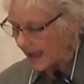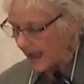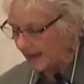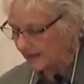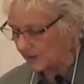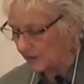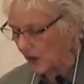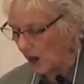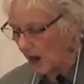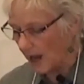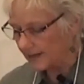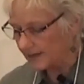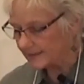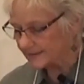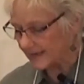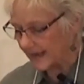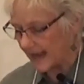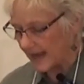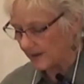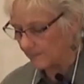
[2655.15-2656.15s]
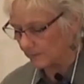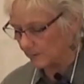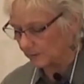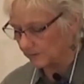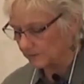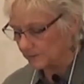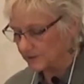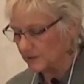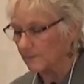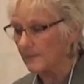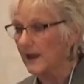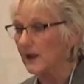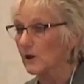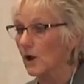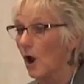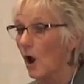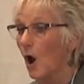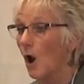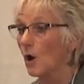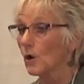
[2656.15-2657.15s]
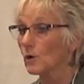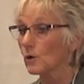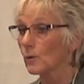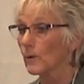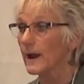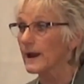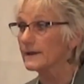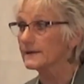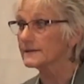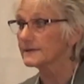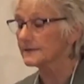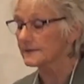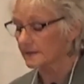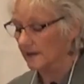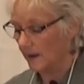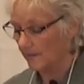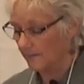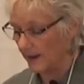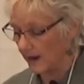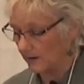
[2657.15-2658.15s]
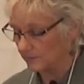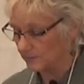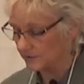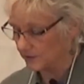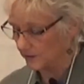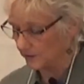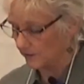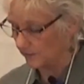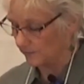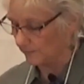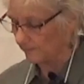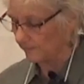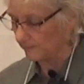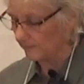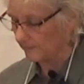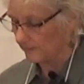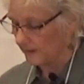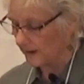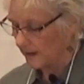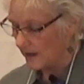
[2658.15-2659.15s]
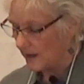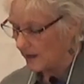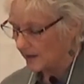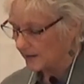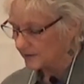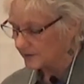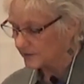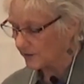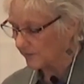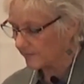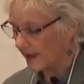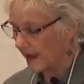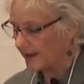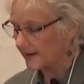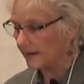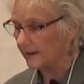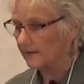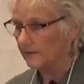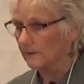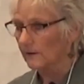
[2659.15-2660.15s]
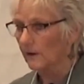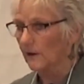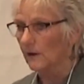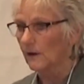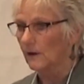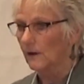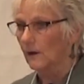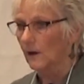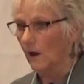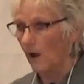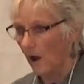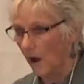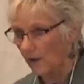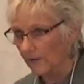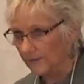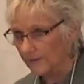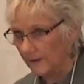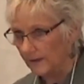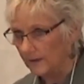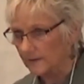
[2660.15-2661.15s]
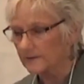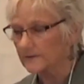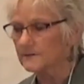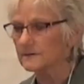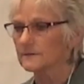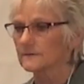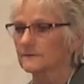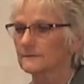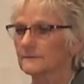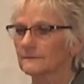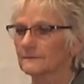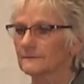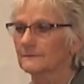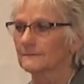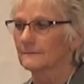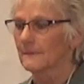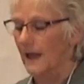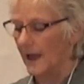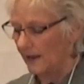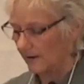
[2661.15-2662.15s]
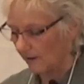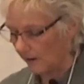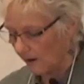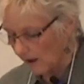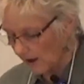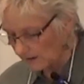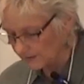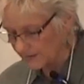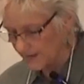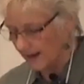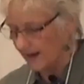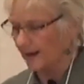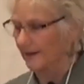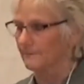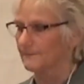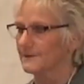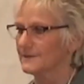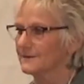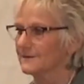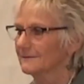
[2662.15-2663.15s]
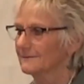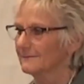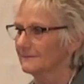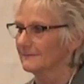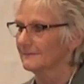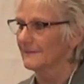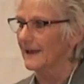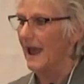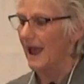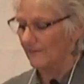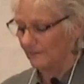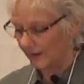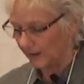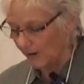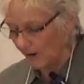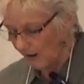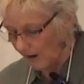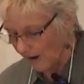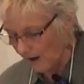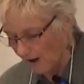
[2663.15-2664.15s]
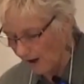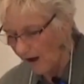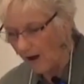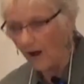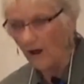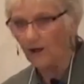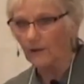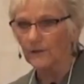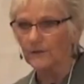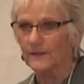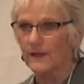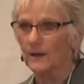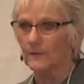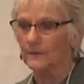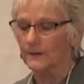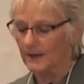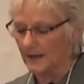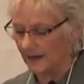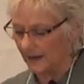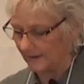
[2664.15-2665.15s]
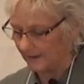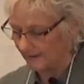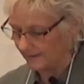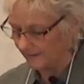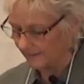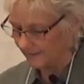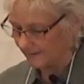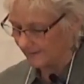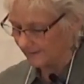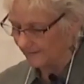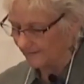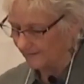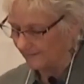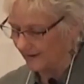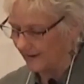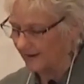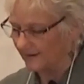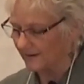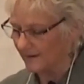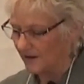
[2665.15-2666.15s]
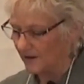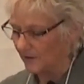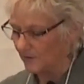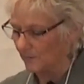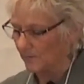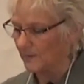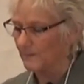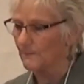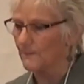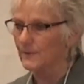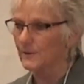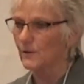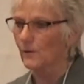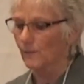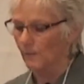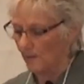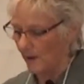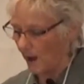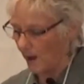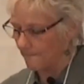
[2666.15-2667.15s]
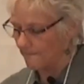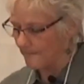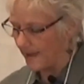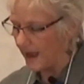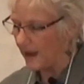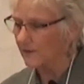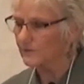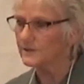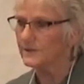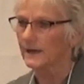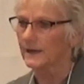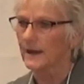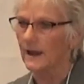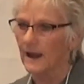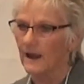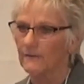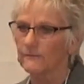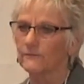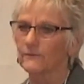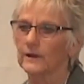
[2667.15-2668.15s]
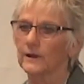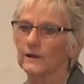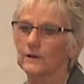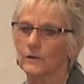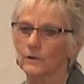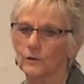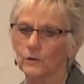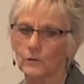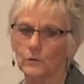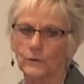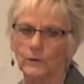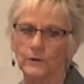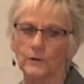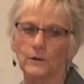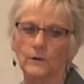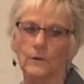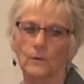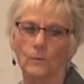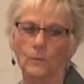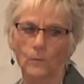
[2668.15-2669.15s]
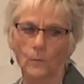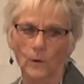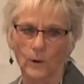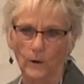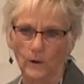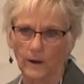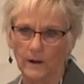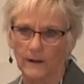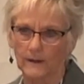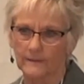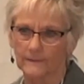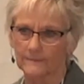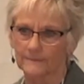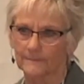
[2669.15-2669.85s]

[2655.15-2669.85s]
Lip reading: And God is able to make all grace abound to you, so that in all things, at all times, having all that we need, right? You'll abound in every good work.